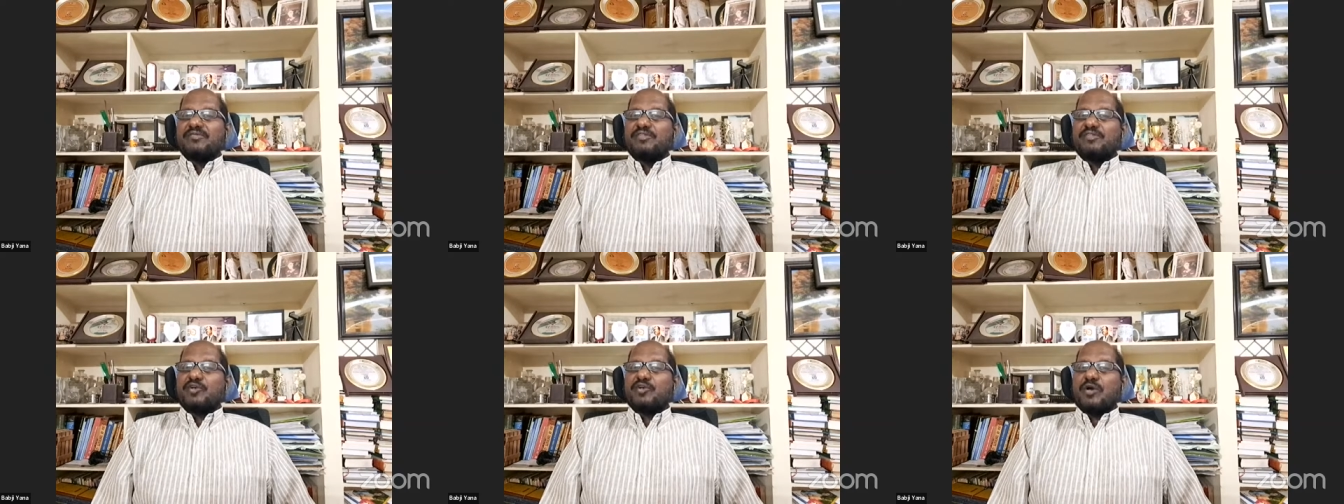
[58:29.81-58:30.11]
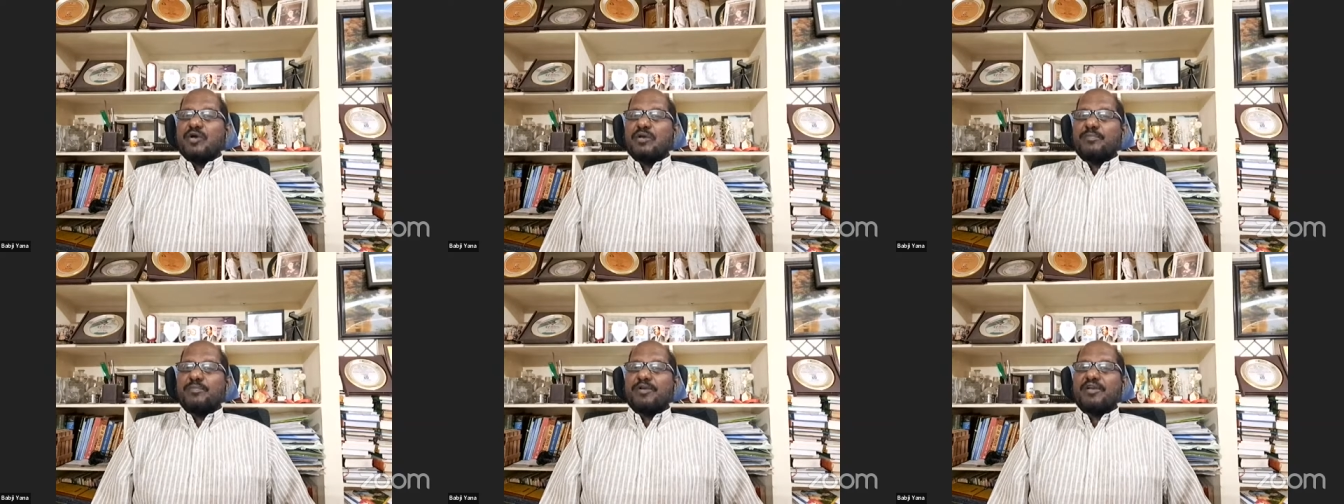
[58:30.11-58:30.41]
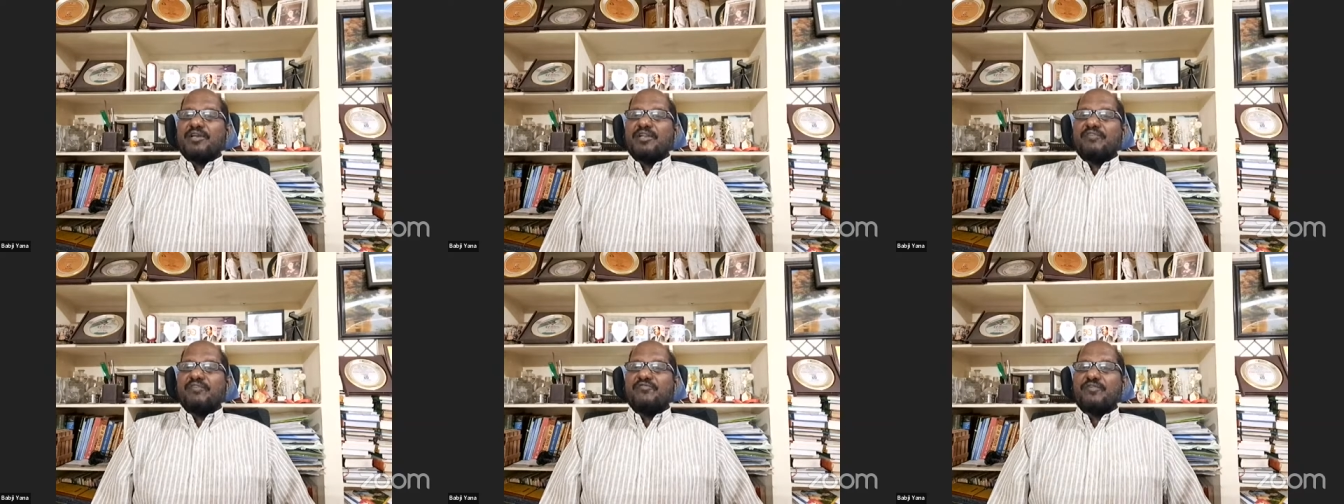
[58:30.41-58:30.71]
with
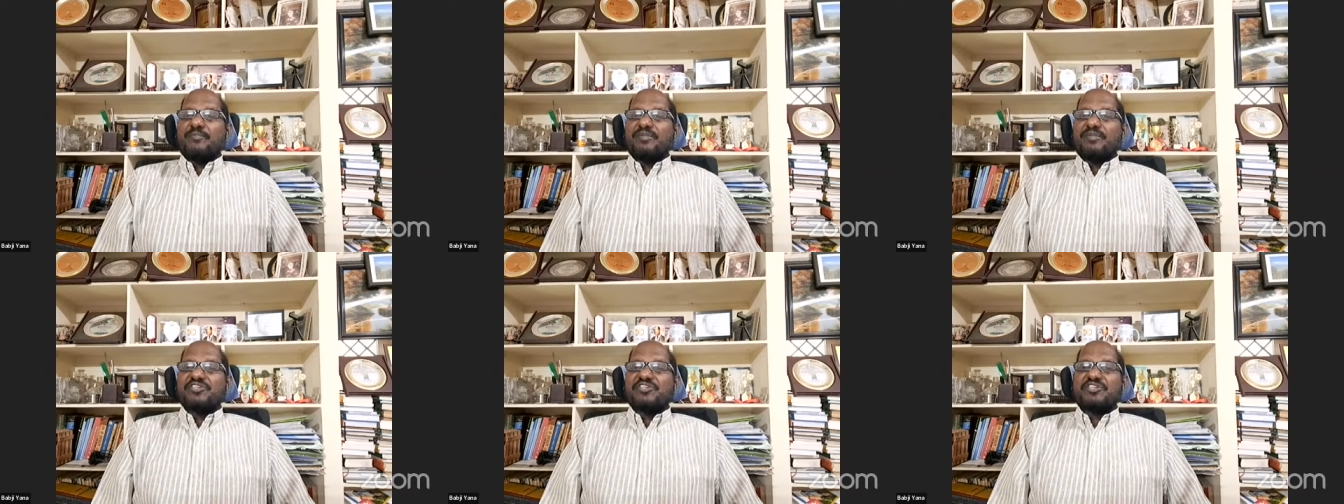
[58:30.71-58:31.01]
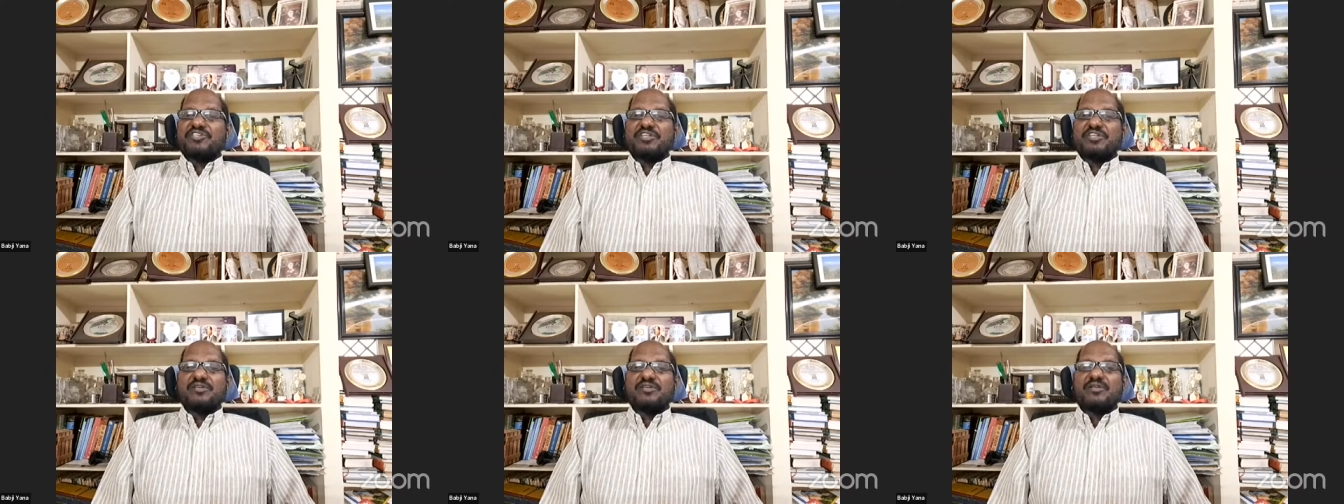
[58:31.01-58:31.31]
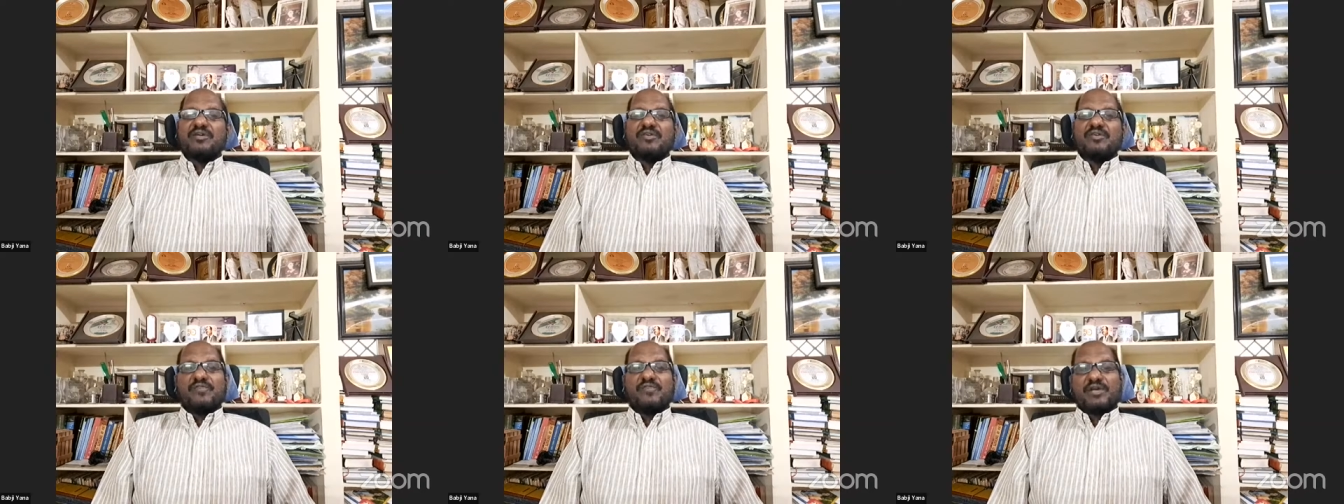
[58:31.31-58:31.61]
corporate information
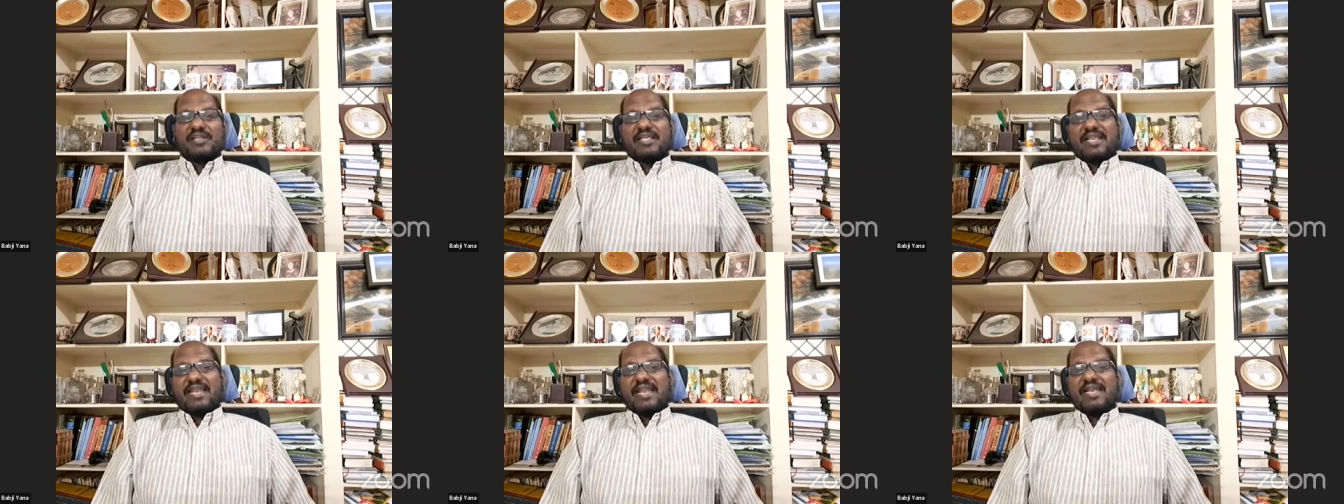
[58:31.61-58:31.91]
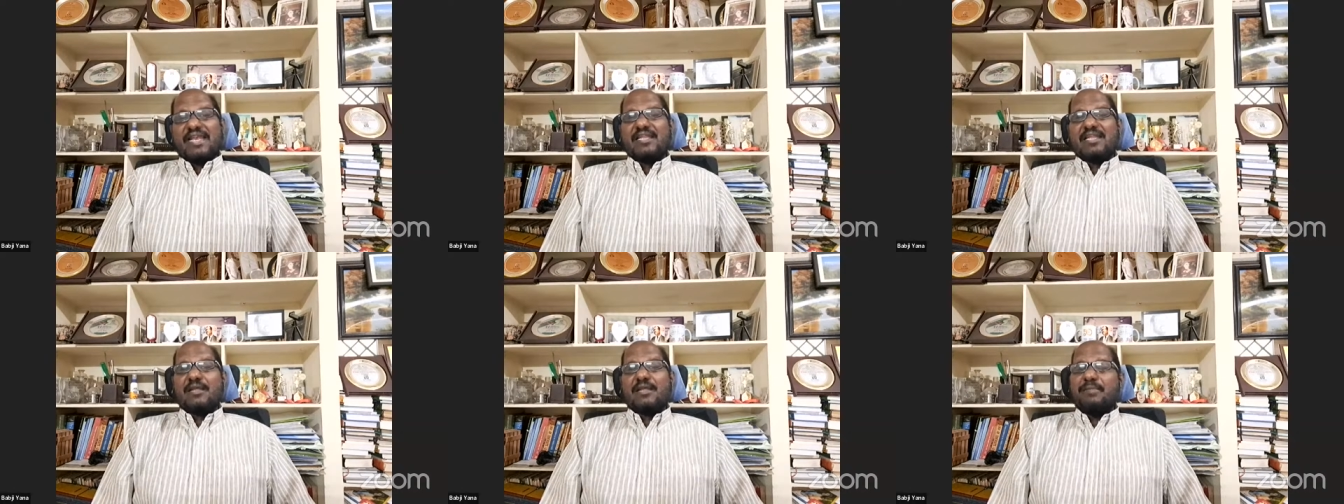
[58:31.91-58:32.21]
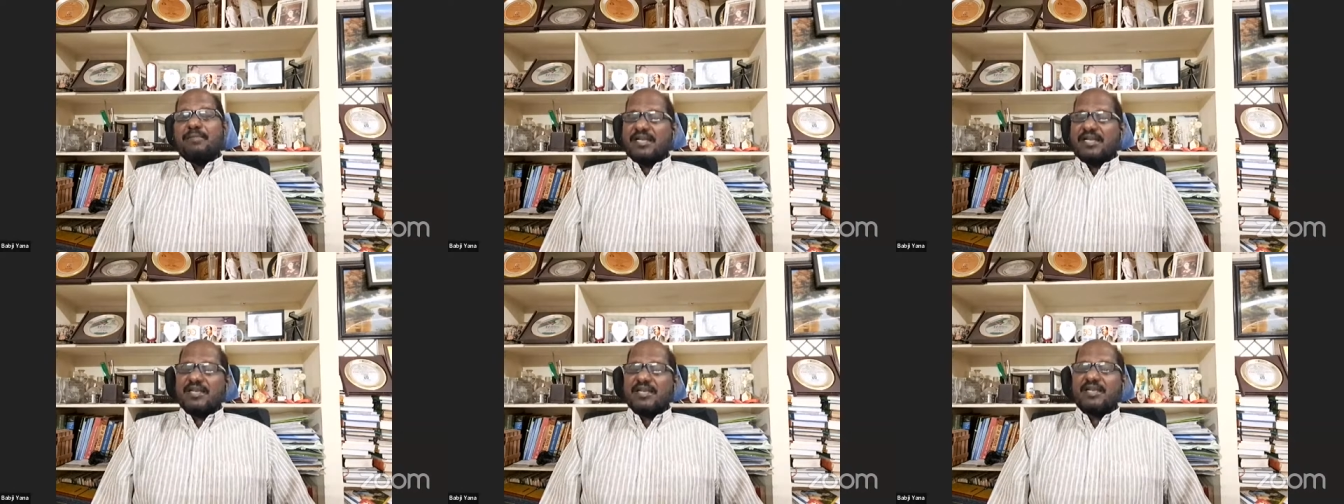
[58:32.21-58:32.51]
for
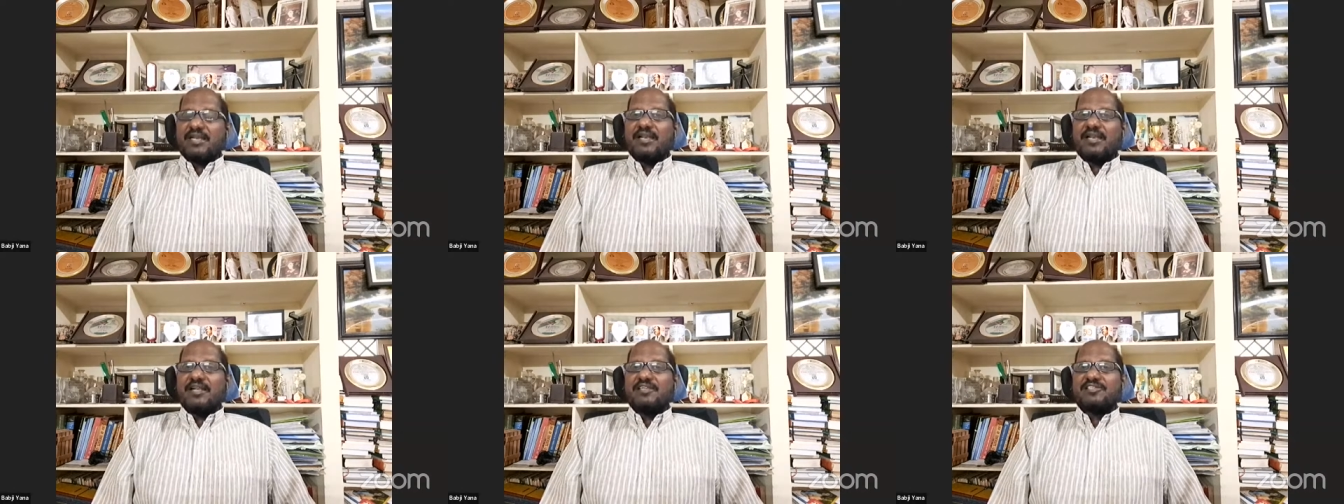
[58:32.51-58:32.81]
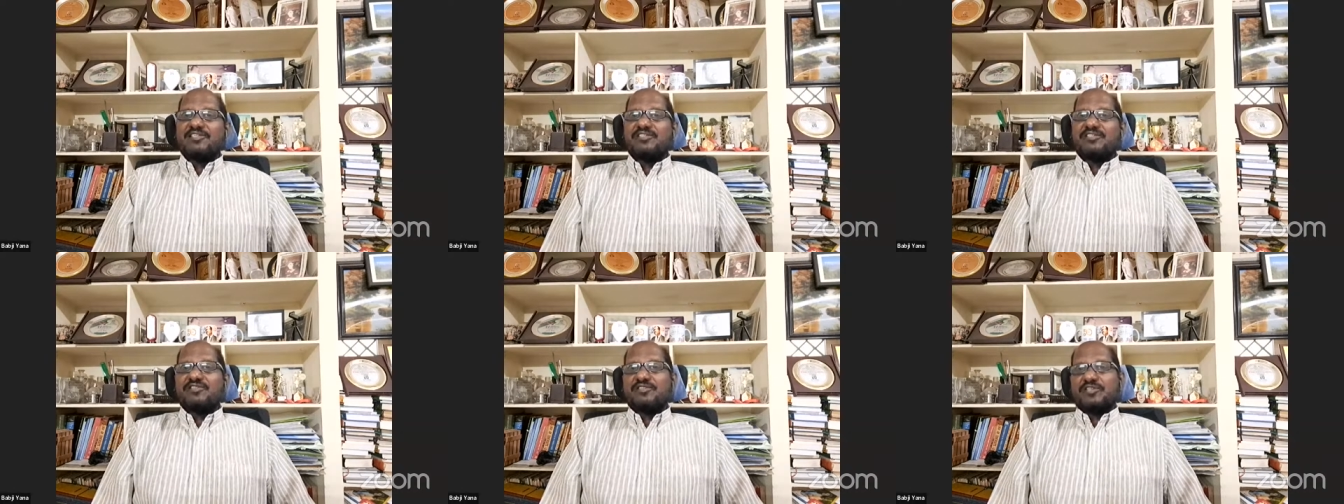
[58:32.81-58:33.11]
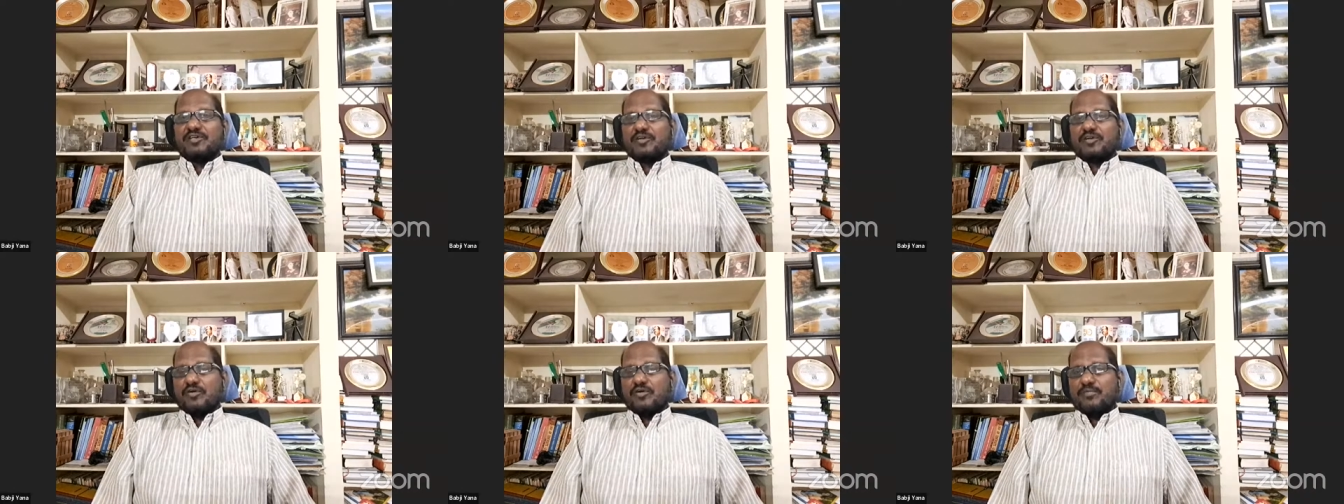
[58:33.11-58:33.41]
creating better relations
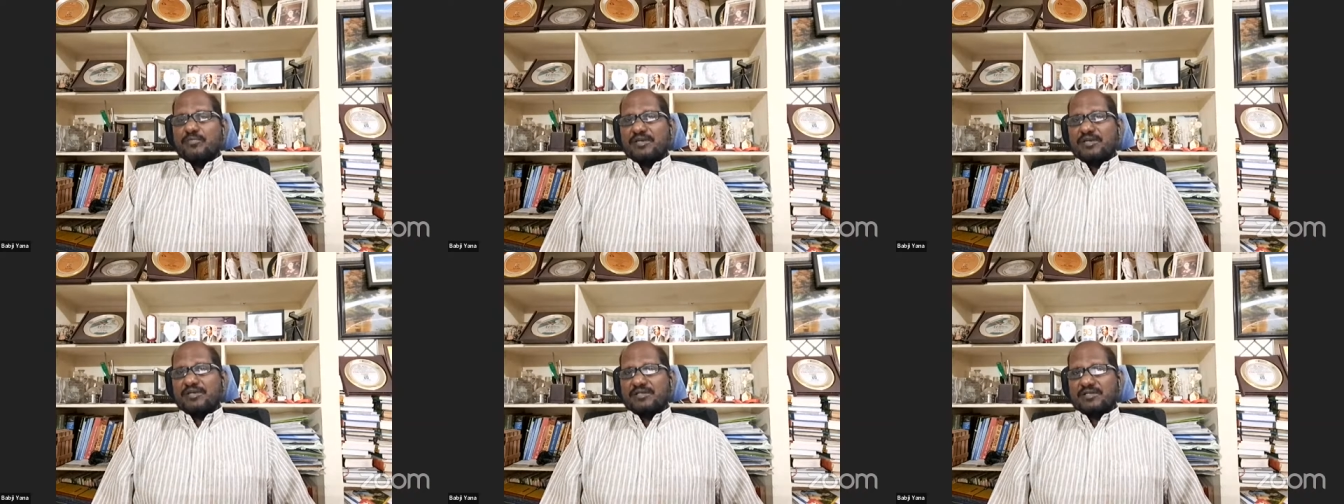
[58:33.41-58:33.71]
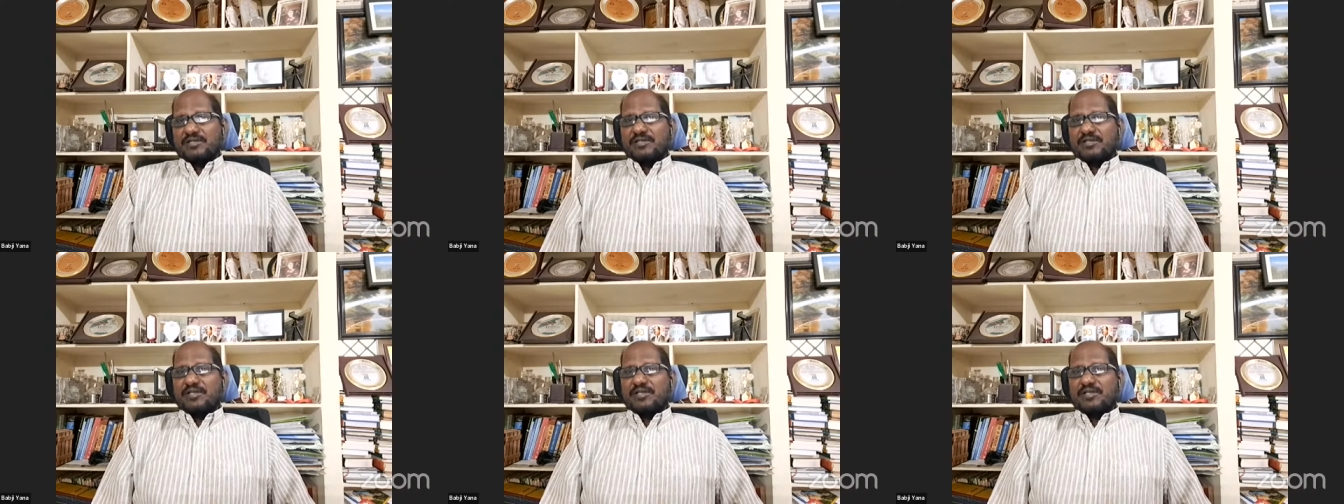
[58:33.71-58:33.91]
with the government.